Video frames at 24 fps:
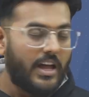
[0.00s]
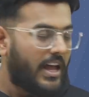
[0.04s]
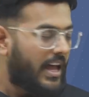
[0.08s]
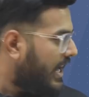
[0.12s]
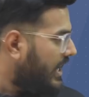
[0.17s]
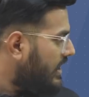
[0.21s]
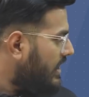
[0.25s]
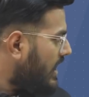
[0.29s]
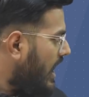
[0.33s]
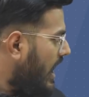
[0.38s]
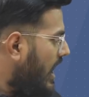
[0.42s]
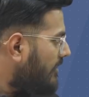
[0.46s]

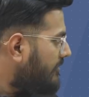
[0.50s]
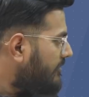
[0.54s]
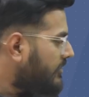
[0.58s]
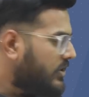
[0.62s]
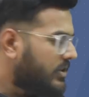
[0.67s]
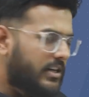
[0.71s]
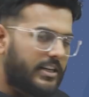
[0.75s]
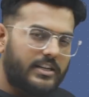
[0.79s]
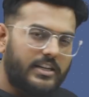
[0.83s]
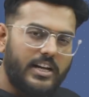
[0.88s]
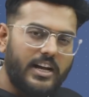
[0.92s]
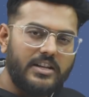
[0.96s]
And after
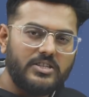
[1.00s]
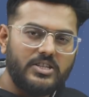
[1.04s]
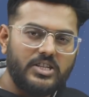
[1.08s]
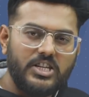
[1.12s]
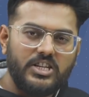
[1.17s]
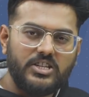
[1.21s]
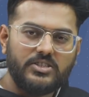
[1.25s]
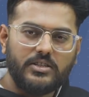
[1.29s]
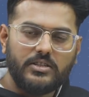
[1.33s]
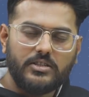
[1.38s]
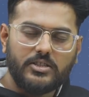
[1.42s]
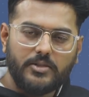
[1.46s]
it has
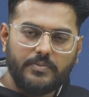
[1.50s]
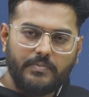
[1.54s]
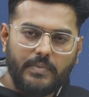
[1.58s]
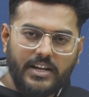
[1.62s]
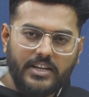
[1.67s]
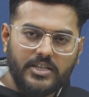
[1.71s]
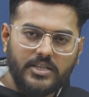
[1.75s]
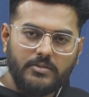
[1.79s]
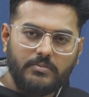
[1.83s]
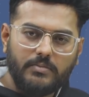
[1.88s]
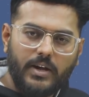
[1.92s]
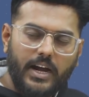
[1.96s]
reached its
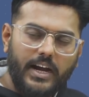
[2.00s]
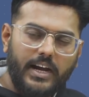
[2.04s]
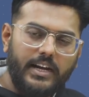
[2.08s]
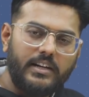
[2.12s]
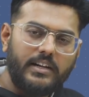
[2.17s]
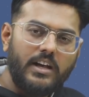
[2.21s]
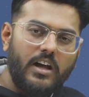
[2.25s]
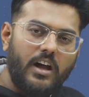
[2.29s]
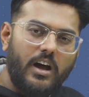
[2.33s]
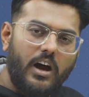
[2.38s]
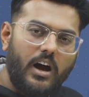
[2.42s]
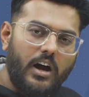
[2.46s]
maximum height,
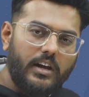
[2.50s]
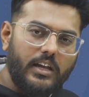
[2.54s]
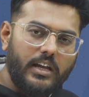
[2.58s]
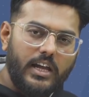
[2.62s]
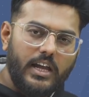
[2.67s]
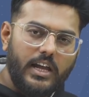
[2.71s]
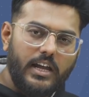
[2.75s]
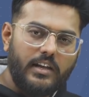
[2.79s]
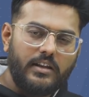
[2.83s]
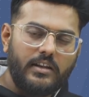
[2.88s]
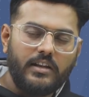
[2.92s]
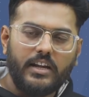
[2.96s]

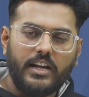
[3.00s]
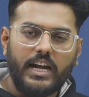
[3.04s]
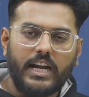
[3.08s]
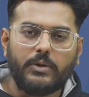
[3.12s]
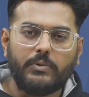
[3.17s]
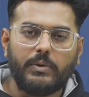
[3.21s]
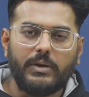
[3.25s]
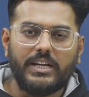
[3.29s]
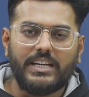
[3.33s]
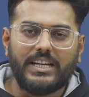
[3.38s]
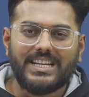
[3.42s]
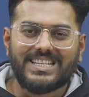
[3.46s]
again, it
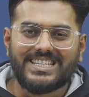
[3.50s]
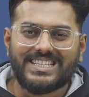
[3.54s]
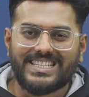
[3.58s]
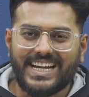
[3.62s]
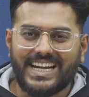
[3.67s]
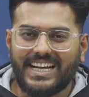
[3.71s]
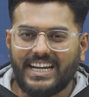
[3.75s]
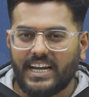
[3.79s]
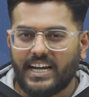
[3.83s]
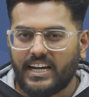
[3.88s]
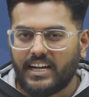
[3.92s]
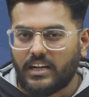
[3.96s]
will
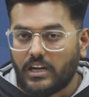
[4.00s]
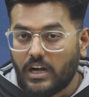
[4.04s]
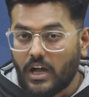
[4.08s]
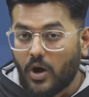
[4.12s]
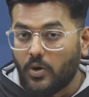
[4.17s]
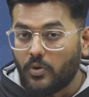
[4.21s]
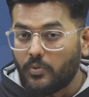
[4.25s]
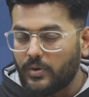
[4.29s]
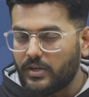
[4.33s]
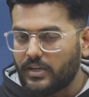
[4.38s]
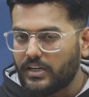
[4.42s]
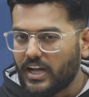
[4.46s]
descend in
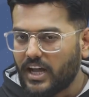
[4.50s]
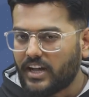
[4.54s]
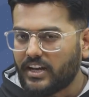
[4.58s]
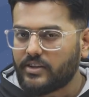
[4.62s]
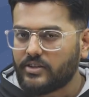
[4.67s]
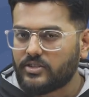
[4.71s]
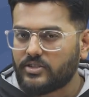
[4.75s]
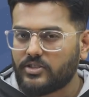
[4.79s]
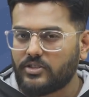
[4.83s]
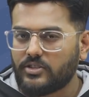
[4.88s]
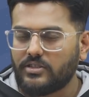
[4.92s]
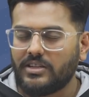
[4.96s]
downward
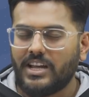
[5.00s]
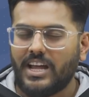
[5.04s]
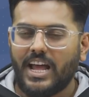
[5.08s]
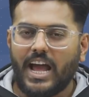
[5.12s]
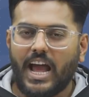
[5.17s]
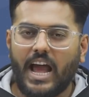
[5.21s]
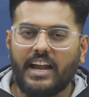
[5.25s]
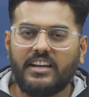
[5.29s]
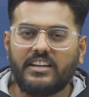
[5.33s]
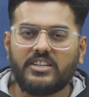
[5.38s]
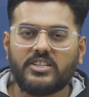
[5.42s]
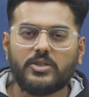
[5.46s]
direction
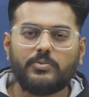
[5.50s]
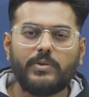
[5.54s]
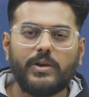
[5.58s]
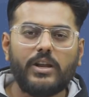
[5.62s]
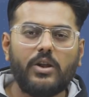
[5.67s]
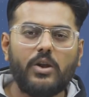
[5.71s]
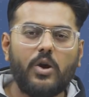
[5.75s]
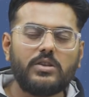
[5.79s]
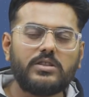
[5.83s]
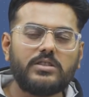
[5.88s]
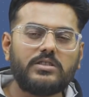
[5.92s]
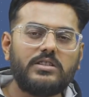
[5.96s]
and its
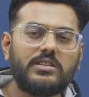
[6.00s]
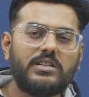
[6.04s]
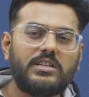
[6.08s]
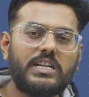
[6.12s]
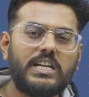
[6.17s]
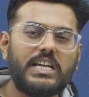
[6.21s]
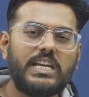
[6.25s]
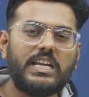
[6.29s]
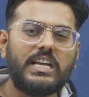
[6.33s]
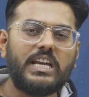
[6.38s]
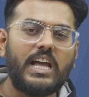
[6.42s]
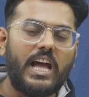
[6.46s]

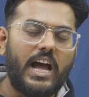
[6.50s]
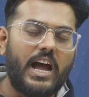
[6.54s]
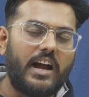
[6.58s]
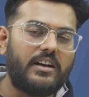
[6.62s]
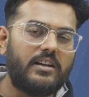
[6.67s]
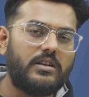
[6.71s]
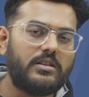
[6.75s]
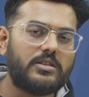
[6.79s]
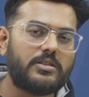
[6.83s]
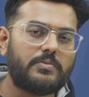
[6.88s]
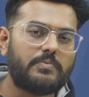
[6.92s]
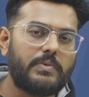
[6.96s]
velocity and
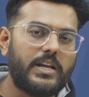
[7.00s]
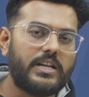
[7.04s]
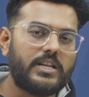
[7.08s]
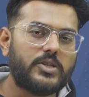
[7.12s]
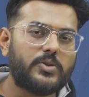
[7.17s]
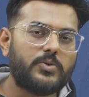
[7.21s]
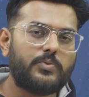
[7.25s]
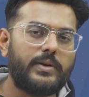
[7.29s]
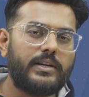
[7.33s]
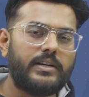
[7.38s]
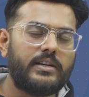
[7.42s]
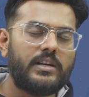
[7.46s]

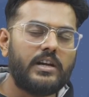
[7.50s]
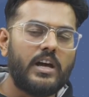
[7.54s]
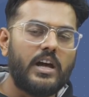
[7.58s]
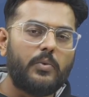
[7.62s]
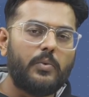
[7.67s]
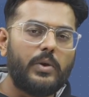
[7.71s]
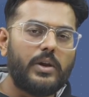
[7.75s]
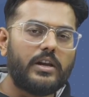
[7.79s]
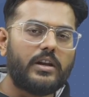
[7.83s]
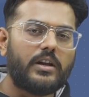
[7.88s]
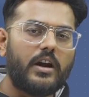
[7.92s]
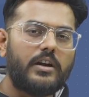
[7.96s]
displacement
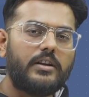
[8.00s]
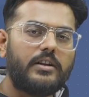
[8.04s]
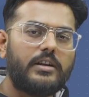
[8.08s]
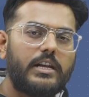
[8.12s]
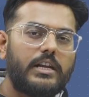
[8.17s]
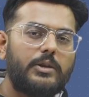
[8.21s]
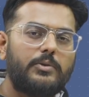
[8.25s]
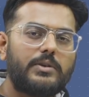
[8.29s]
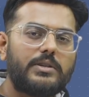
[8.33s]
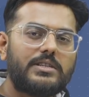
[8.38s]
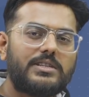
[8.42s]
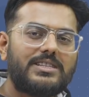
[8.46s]
will
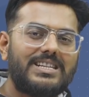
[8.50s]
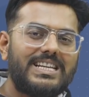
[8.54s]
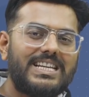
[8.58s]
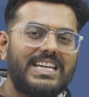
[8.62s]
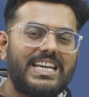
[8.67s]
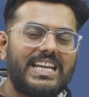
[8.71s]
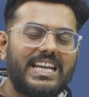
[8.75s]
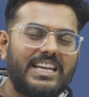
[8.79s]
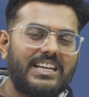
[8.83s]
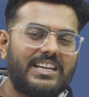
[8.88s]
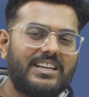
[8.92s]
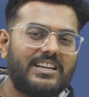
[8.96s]
continuously
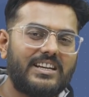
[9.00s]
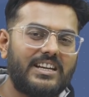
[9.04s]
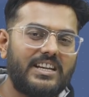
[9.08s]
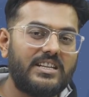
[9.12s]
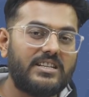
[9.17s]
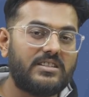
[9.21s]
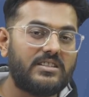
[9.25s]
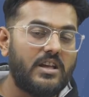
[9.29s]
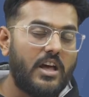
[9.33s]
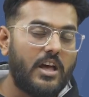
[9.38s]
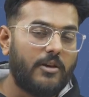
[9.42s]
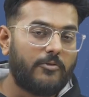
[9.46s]

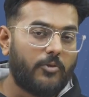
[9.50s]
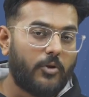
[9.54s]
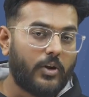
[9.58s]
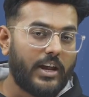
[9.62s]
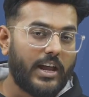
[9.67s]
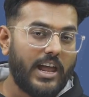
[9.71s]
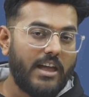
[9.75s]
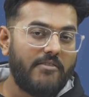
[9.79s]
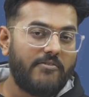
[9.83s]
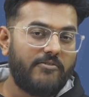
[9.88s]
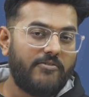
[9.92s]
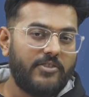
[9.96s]
increase for
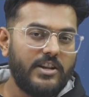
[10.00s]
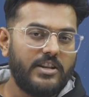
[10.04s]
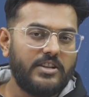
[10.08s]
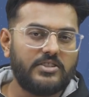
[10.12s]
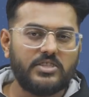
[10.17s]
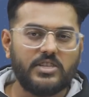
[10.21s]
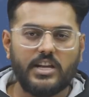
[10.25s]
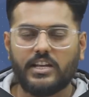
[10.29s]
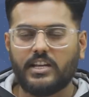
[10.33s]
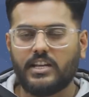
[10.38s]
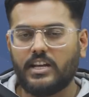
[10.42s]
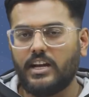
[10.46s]
every
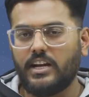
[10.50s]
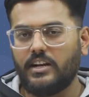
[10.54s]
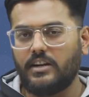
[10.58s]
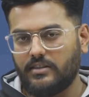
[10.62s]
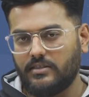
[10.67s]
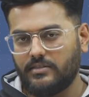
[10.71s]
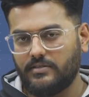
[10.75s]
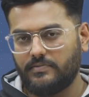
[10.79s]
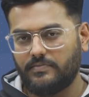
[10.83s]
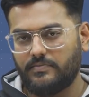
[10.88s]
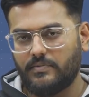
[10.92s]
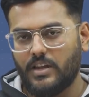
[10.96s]
second.
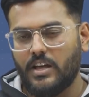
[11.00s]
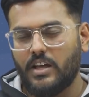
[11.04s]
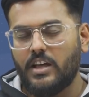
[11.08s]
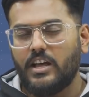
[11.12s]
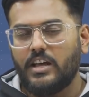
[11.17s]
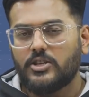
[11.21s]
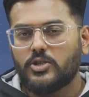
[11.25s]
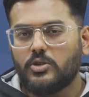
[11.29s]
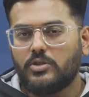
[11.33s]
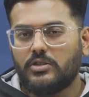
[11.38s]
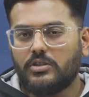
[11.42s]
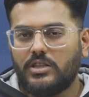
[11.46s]

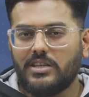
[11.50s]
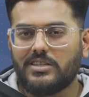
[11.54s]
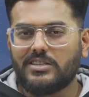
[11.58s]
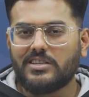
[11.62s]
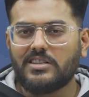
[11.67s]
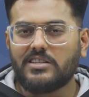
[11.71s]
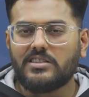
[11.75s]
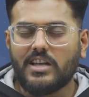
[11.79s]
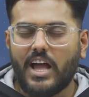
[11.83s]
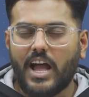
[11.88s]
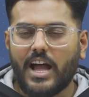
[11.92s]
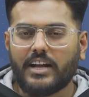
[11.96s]
So this
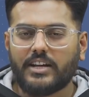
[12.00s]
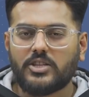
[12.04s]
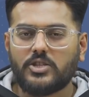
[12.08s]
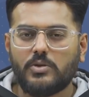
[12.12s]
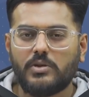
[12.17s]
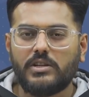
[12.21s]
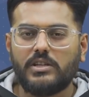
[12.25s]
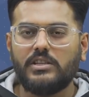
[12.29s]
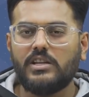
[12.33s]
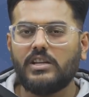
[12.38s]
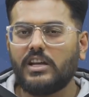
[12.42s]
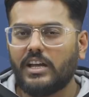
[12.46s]
is
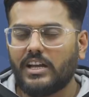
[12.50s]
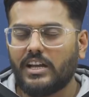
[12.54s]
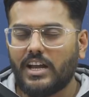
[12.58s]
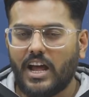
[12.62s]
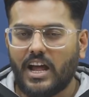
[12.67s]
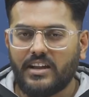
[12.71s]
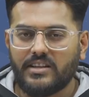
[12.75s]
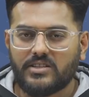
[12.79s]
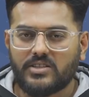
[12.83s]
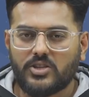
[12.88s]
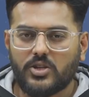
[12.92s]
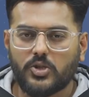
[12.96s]
actually the
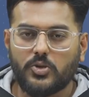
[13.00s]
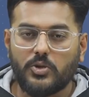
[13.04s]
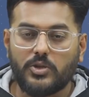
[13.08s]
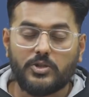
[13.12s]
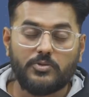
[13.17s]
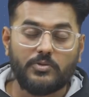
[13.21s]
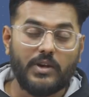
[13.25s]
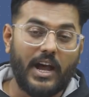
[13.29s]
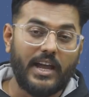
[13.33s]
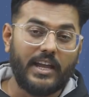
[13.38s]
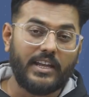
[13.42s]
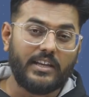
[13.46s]
analysis which
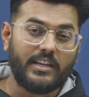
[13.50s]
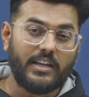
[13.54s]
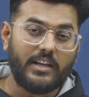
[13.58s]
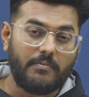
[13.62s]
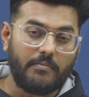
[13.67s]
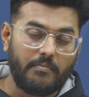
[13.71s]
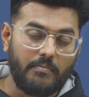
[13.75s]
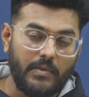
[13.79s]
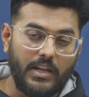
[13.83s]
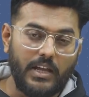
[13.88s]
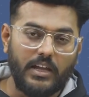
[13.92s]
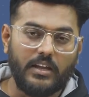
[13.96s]
I
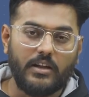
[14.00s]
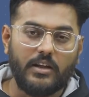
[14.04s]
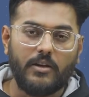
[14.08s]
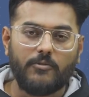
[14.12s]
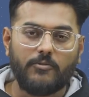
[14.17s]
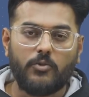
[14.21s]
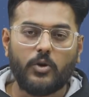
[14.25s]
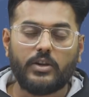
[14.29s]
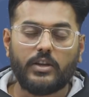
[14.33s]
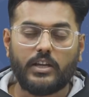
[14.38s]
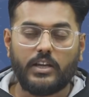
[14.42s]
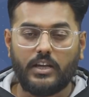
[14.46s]
can make
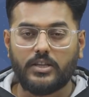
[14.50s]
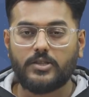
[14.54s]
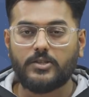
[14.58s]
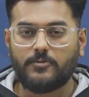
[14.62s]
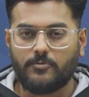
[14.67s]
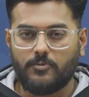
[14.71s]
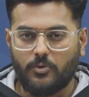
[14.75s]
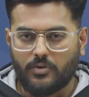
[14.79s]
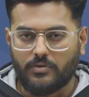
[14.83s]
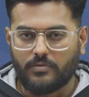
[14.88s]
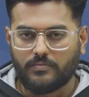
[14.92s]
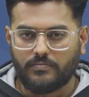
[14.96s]
for case
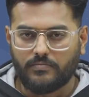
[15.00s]
4.